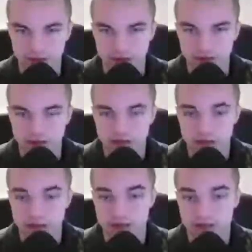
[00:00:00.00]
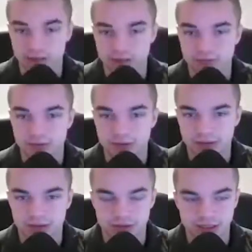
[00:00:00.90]
because it could be real
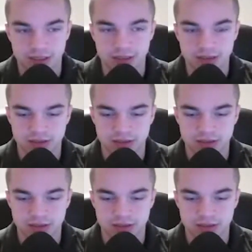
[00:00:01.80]
interesting. Because